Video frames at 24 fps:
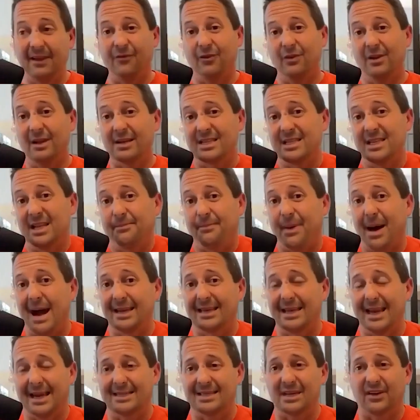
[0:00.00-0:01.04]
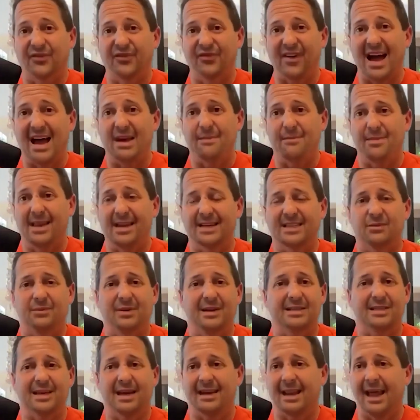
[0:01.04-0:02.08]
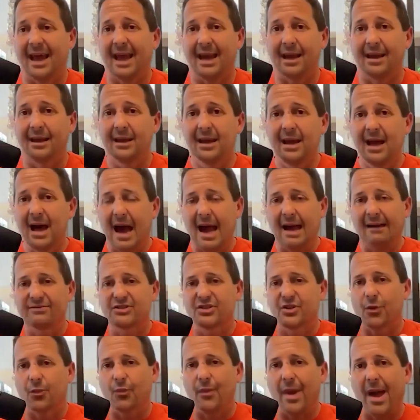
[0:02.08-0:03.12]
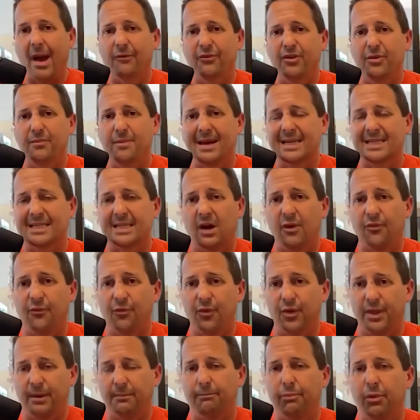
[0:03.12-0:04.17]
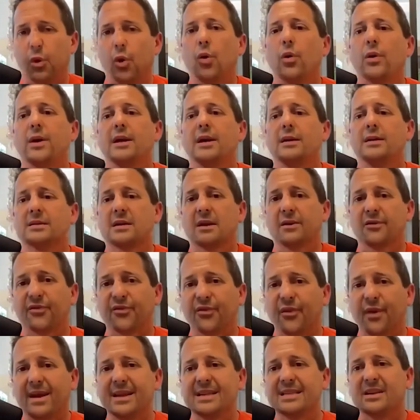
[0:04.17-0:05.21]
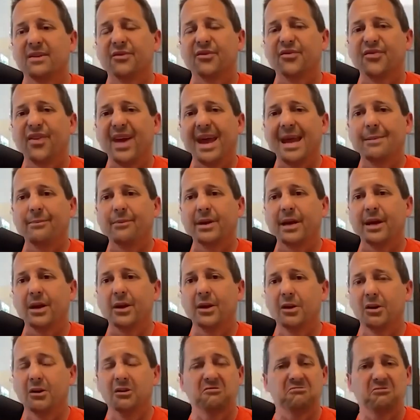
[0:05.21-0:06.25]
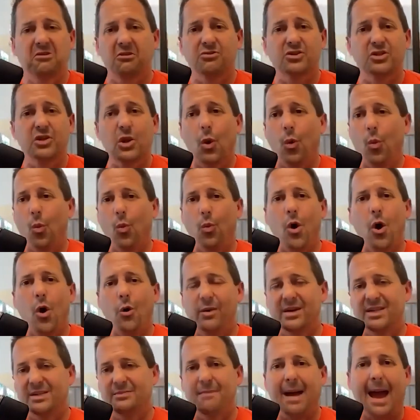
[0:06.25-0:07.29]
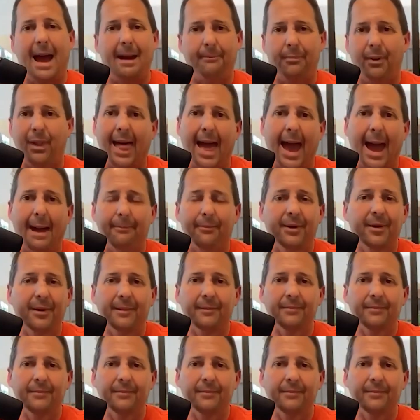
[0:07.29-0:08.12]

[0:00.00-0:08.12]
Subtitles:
And if you listen to the podcast, it's 5 minutes of me saying, hey, I've surrounded myself with employees, friends, and family. There's no woe is Matt Plapp.